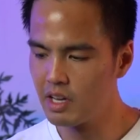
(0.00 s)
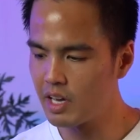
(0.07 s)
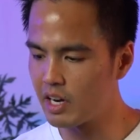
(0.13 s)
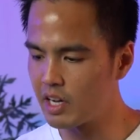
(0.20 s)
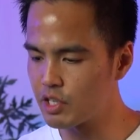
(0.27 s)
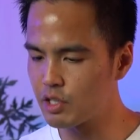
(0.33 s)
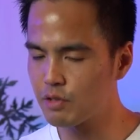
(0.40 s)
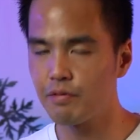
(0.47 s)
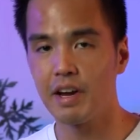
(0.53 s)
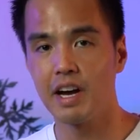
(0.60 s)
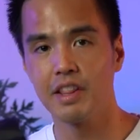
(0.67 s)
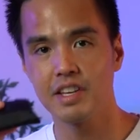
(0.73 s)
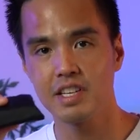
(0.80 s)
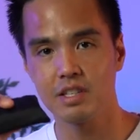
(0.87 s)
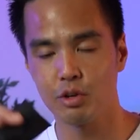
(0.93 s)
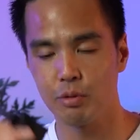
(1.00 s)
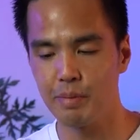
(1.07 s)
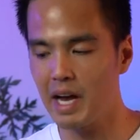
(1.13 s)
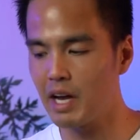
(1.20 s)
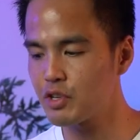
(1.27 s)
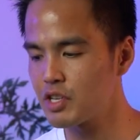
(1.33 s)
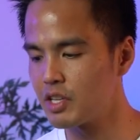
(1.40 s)
And I just found this little
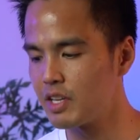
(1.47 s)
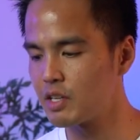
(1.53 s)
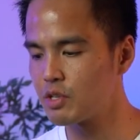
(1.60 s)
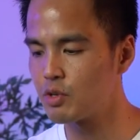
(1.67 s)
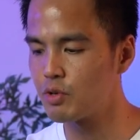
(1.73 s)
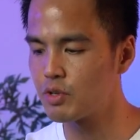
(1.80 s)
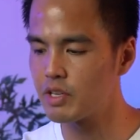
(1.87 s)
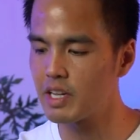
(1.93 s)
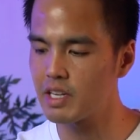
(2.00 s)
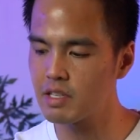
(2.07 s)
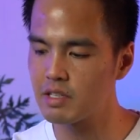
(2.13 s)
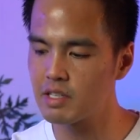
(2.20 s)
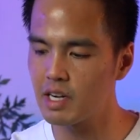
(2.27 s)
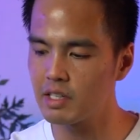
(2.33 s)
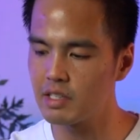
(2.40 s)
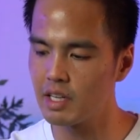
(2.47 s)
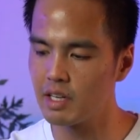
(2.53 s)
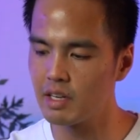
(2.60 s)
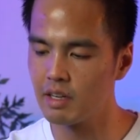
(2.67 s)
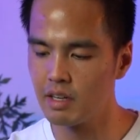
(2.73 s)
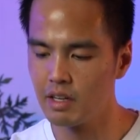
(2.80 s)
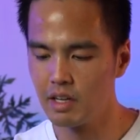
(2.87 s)
pouch in there too, so that's tucked
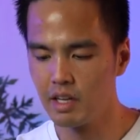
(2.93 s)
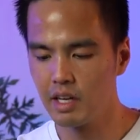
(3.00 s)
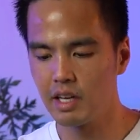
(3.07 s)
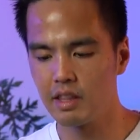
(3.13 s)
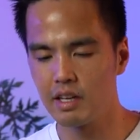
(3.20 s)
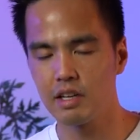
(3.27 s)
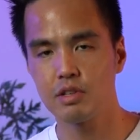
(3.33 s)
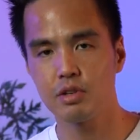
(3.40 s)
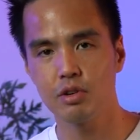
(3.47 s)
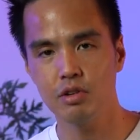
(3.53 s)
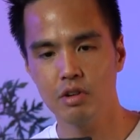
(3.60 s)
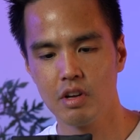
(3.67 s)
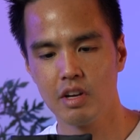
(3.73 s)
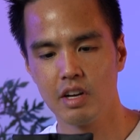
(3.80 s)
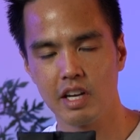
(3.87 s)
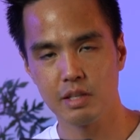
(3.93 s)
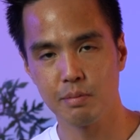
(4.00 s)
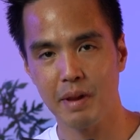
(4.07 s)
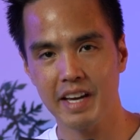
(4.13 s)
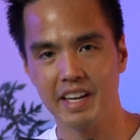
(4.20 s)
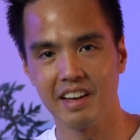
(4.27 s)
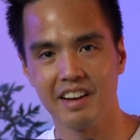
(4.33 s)
in there too. It's
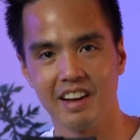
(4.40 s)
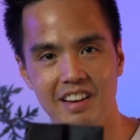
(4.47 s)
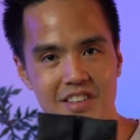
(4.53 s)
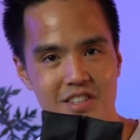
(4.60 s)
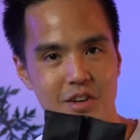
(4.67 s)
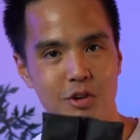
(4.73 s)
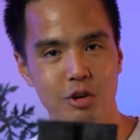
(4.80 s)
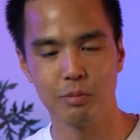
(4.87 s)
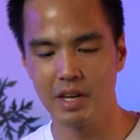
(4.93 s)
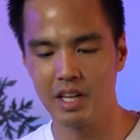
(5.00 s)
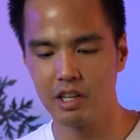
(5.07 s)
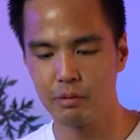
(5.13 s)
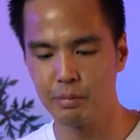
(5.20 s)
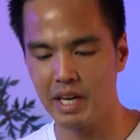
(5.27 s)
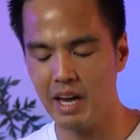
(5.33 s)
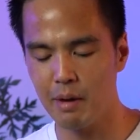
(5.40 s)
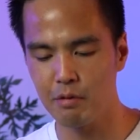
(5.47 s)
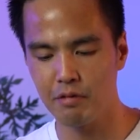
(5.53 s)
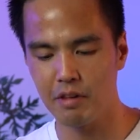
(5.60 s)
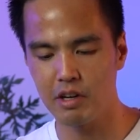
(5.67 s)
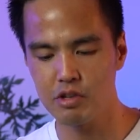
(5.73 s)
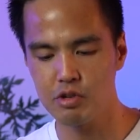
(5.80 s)
black in color, so it could be a little bit
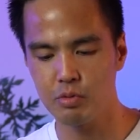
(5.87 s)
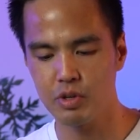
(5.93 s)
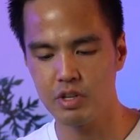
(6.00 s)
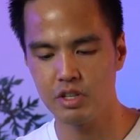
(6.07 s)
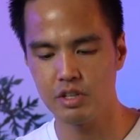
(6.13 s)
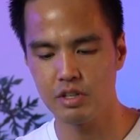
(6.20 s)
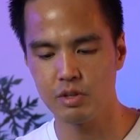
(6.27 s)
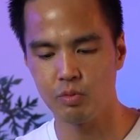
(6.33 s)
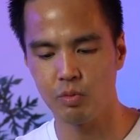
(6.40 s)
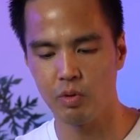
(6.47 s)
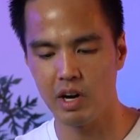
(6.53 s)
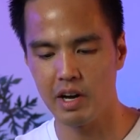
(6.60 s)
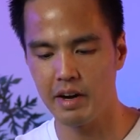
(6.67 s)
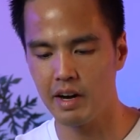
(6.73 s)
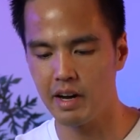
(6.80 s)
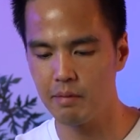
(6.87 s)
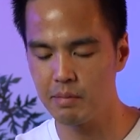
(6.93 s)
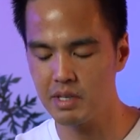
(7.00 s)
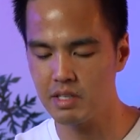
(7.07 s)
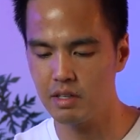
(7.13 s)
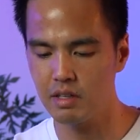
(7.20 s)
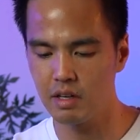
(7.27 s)
camouflage, which is why I
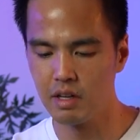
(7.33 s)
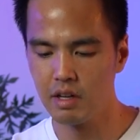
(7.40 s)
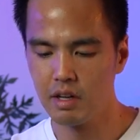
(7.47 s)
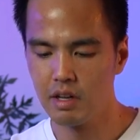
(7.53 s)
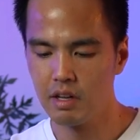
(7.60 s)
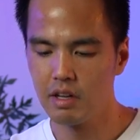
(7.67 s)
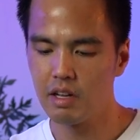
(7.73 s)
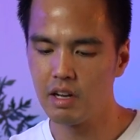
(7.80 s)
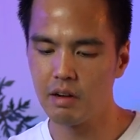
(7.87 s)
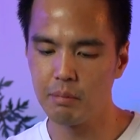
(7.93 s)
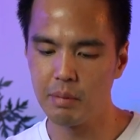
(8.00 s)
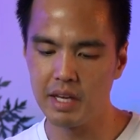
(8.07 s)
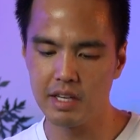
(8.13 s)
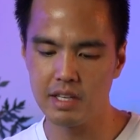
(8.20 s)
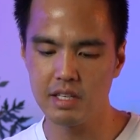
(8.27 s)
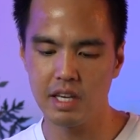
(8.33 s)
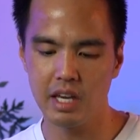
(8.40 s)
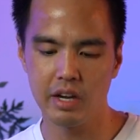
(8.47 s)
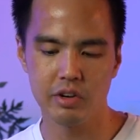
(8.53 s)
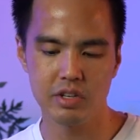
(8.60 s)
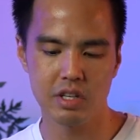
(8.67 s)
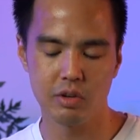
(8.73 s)
missed it. But you can see
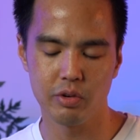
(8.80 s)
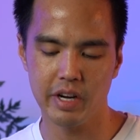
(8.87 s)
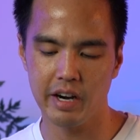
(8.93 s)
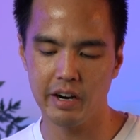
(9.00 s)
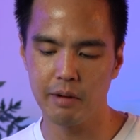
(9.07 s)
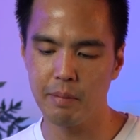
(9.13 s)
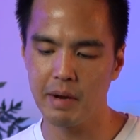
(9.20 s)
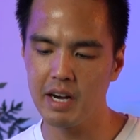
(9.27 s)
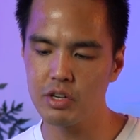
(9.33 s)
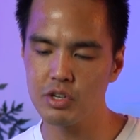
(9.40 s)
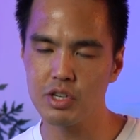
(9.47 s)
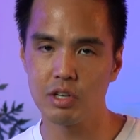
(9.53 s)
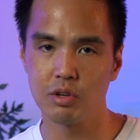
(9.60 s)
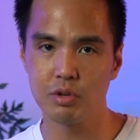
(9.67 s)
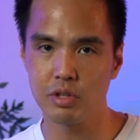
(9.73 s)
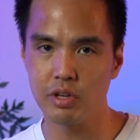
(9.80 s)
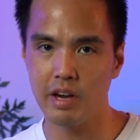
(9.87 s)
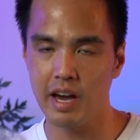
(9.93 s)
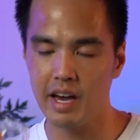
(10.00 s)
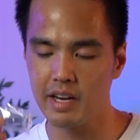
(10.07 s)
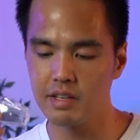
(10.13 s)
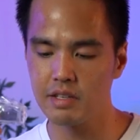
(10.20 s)
here, it's a little carry pouch. It also
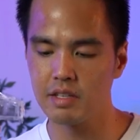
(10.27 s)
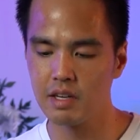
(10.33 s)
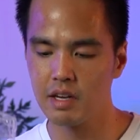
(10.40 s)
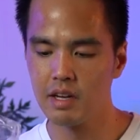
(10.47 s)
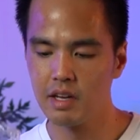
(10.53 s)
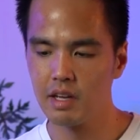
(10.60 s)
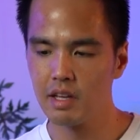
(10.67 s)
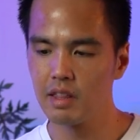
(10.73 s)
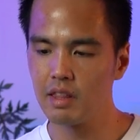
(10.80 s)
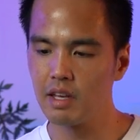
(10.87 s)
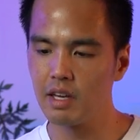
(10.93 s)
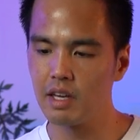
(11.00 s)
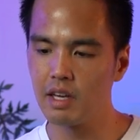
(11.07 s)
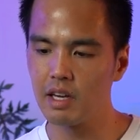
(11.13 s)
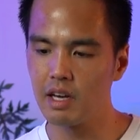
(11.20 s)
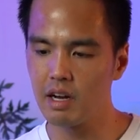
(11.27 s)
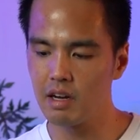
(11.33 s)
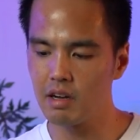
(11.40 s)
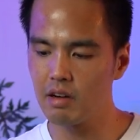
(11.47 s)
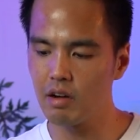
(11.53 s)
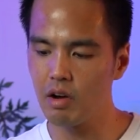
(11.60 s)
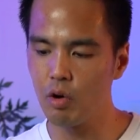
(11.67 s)
has the
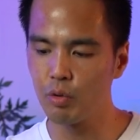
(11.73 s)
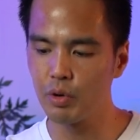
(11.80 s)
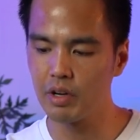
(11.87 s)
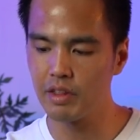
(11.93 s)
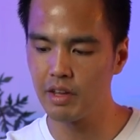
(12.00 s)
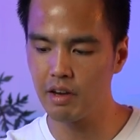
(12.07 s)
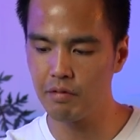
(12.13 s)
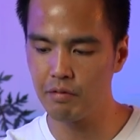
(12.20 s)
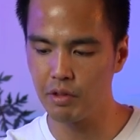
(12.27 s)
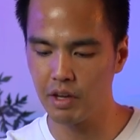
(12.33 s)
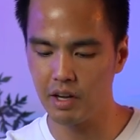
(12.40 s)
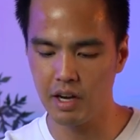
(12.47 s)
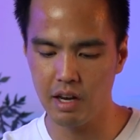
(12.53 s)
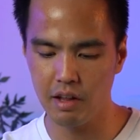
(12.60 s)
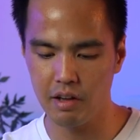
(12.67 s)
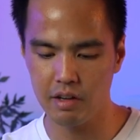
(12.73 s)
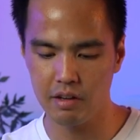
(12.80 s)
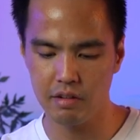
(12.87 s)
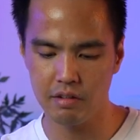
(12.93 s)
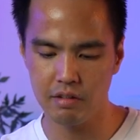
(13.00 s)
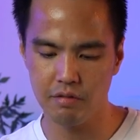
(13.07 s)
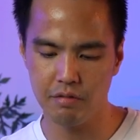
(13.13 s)
holder there for the color
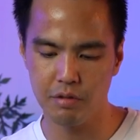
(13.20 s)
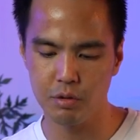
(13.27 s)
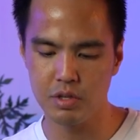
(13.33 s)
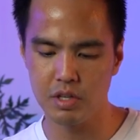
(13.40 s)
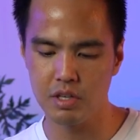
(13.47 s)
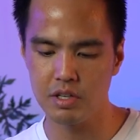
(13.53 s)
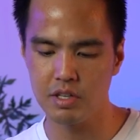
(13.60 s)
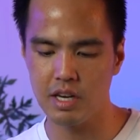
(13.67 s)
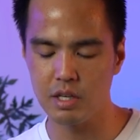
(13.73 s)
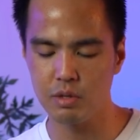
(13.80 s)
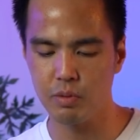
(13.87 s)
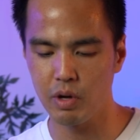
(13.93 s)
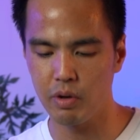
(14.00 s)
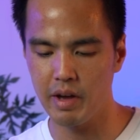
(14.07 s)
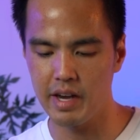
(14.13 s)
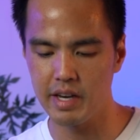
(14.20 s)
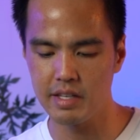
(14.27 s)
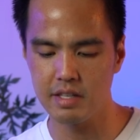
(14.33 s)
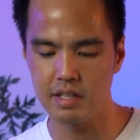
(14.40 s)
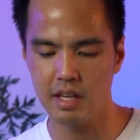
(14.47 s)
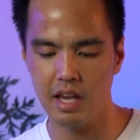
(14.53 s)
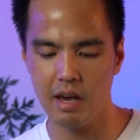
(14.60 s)
filters, as well
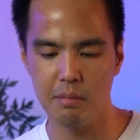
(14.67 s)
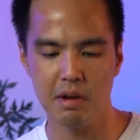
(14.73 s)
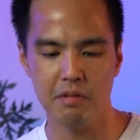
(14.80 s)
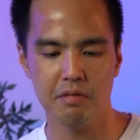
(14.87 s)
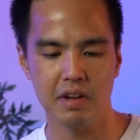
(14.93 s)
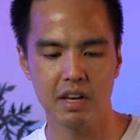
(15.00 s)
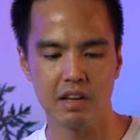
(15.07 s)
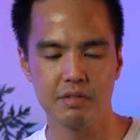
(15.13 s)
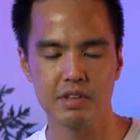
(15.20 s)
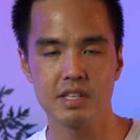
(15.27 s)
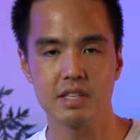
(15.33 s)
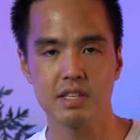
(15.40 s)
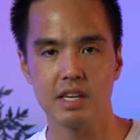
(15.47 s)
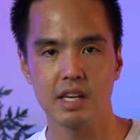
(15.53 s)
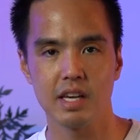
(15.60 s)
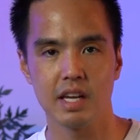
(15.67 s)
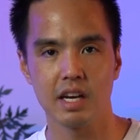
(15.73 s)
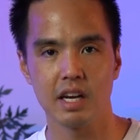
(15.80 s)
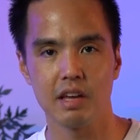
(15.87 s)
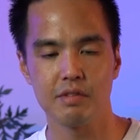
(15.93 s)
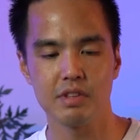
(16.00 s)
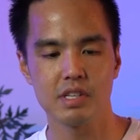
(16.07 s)
as the MF11C and
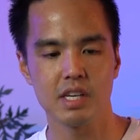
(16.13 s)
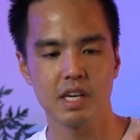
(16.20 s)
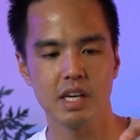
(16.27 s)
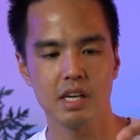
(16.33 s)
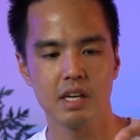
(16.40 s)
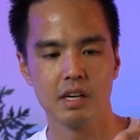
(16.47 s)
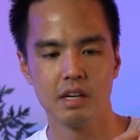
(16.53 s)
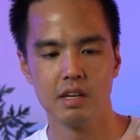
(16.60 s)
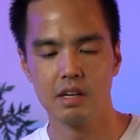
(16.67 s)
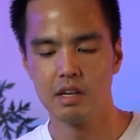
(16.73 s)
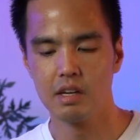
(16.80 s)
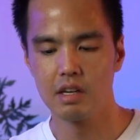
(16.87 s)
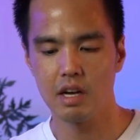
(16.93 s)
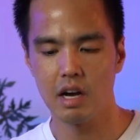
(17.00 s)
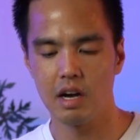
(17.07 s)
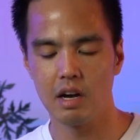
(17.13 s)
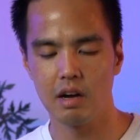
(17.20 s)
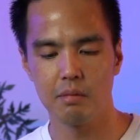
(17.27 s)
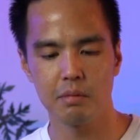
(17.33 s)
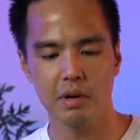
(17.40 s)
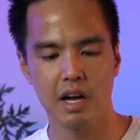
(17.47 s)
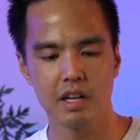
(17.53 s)
11T
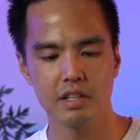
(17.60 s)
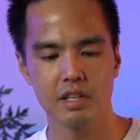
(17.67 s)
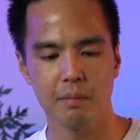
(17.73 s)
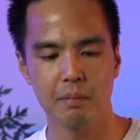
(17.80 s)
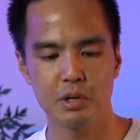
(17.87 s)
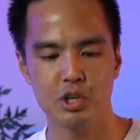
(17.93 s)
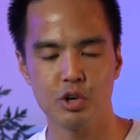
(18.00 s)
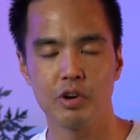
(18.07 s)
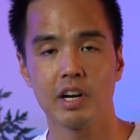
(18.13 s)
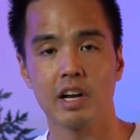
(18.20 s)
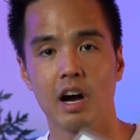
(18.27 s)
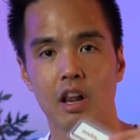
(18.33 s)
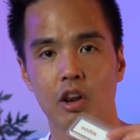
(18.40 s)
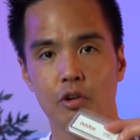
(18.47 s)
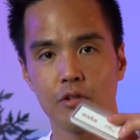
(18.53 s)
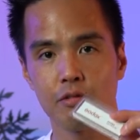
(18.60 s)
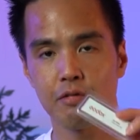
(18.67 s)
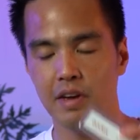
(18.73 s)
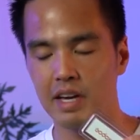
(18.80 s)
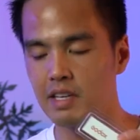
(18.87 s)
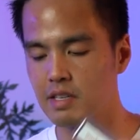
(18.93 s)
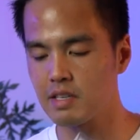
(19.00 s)
color temperature and color
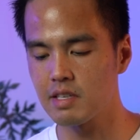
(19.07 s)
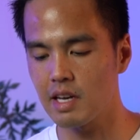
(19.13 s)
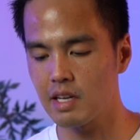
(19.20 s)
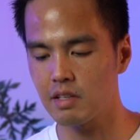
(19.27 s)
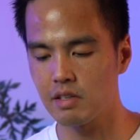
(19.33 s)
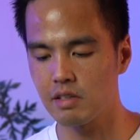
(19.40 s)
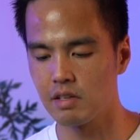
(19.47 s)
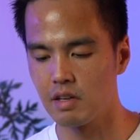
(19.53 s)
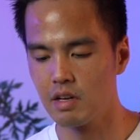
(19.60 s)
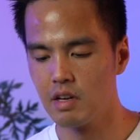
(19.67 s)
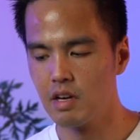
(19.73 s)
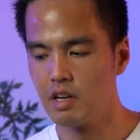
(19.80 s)
effects sets.